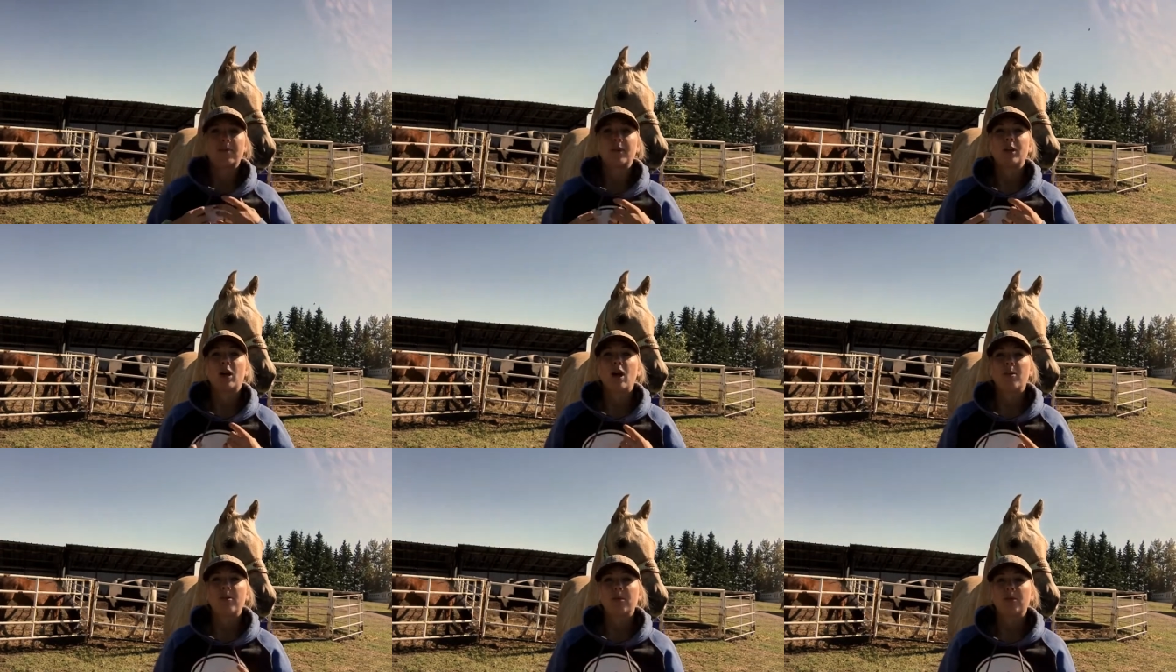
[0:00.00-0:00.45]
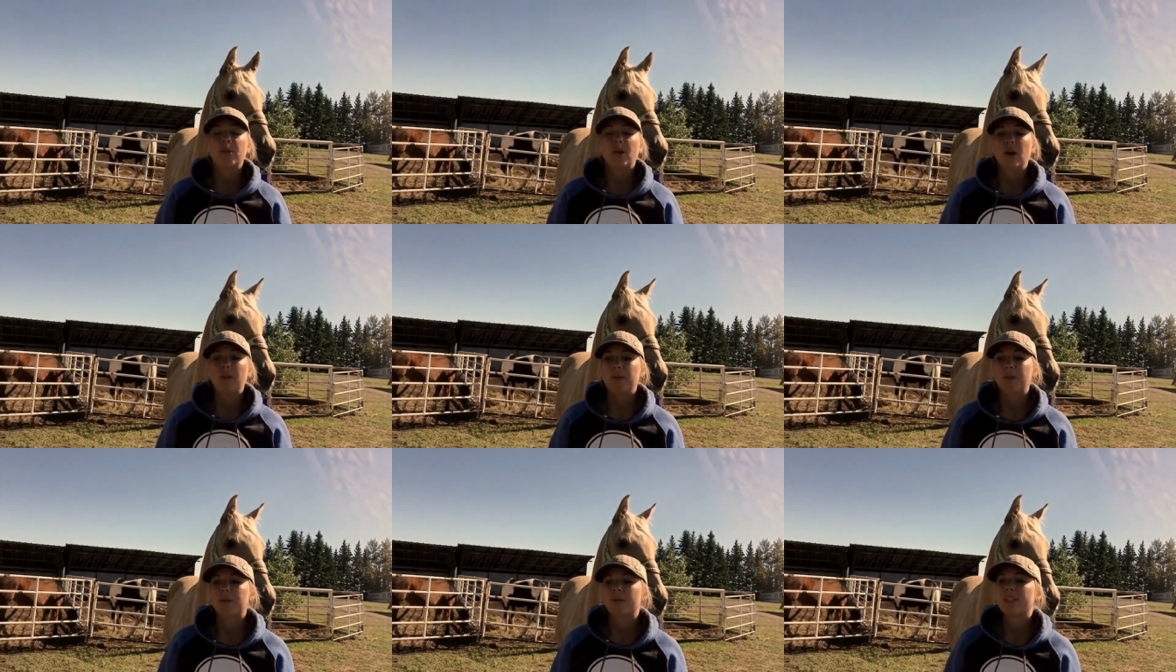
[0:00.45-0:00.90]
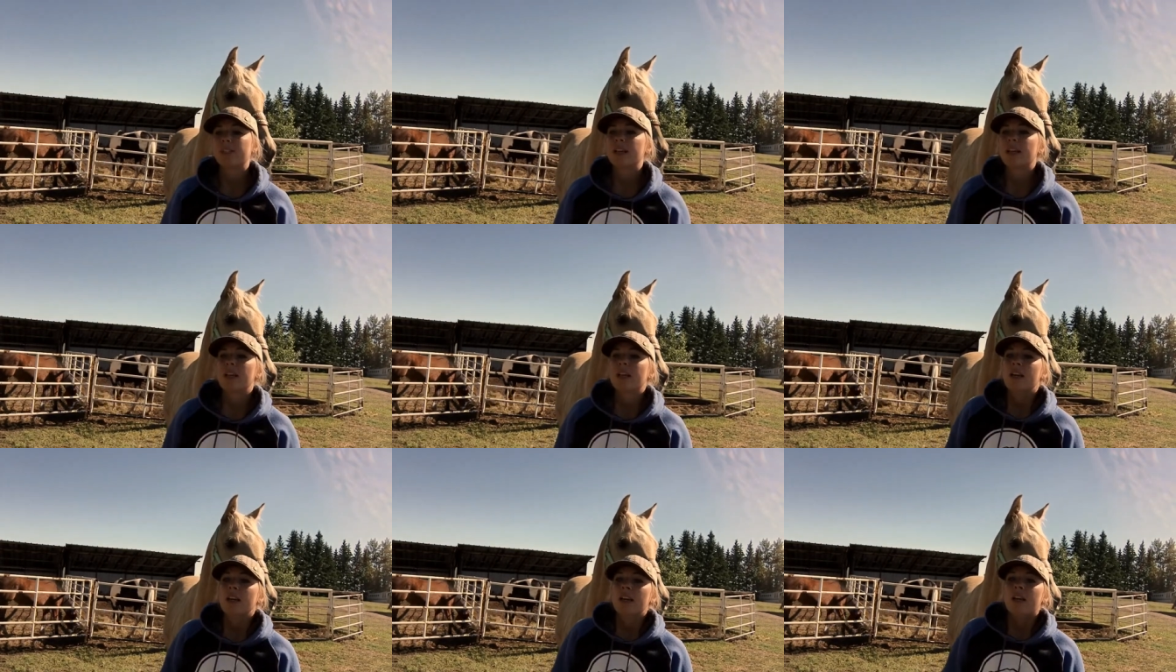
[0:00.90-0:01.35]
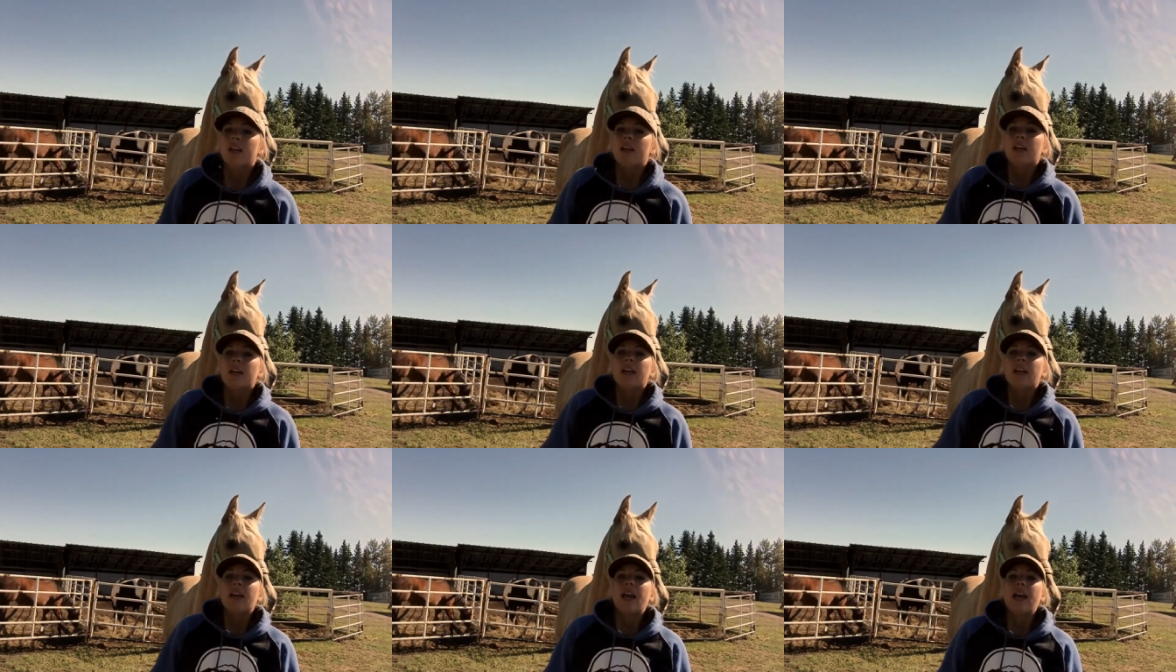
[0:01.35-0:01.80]
common problems.
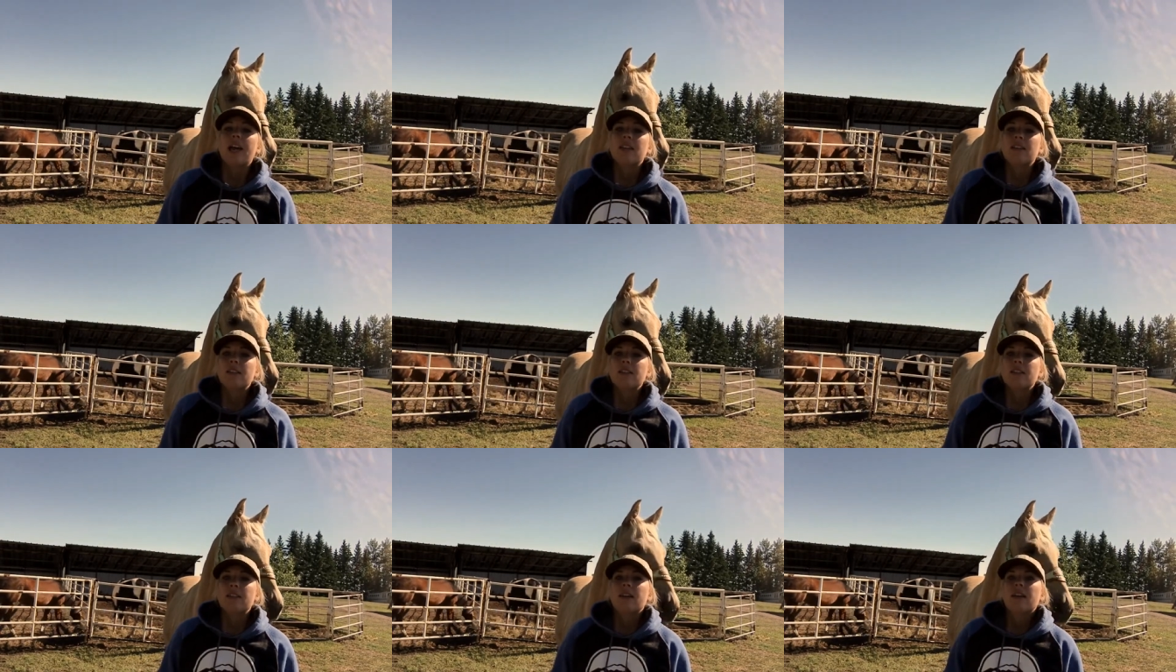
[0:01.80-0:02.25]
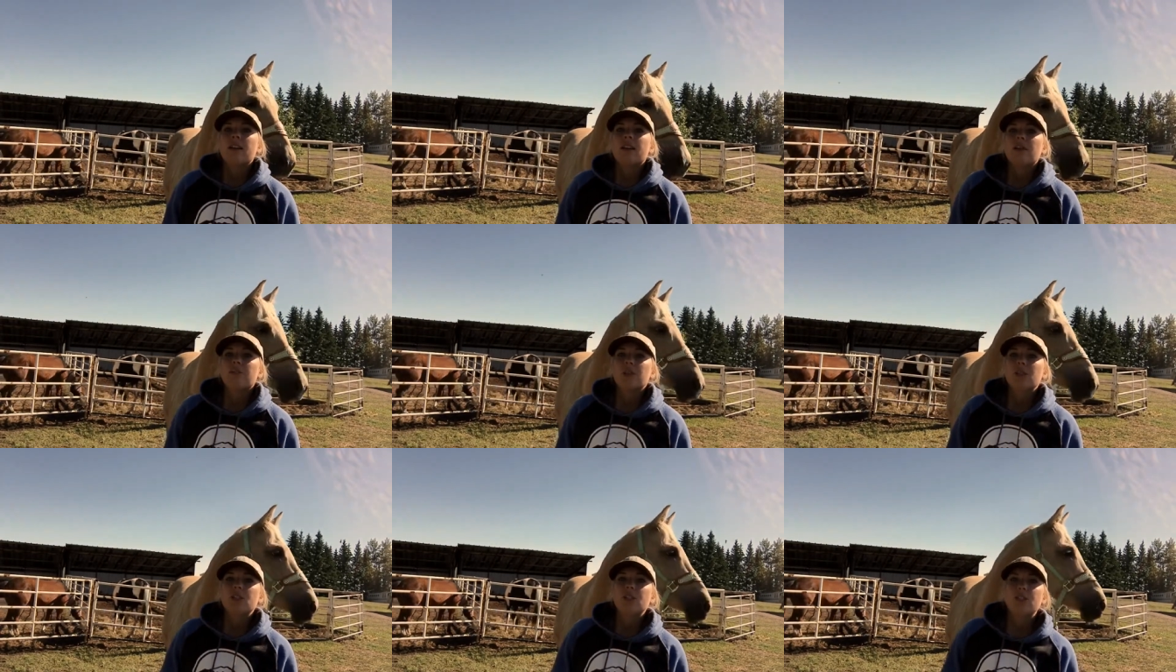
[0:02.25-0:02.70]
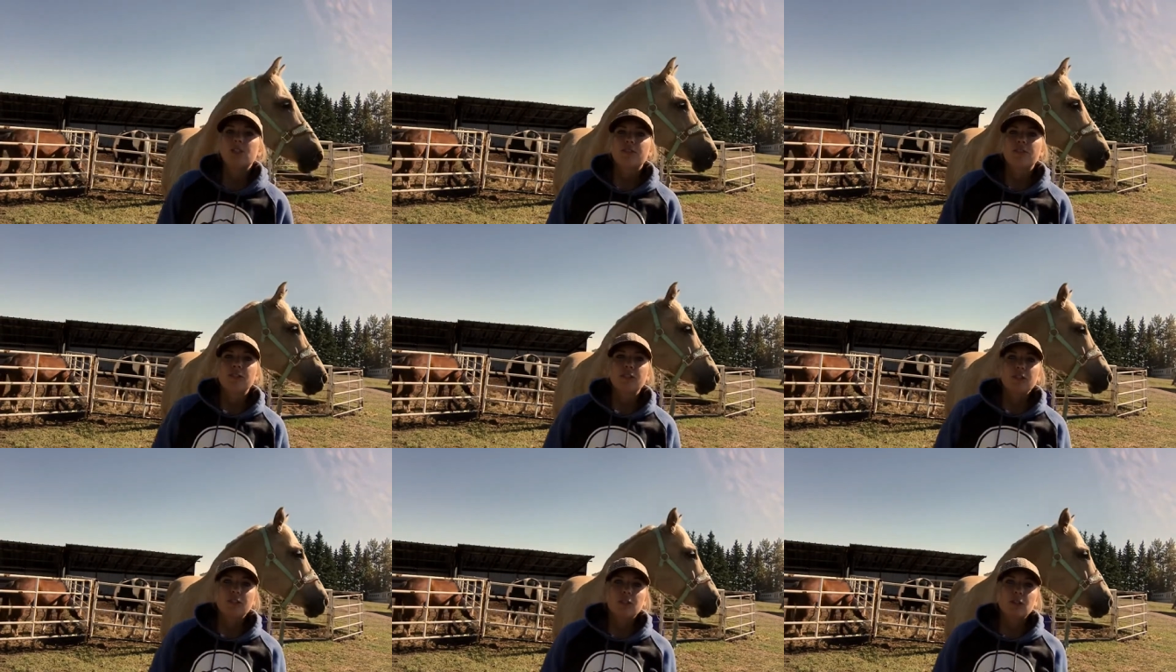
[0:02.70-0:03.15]
And I'm not sure if you've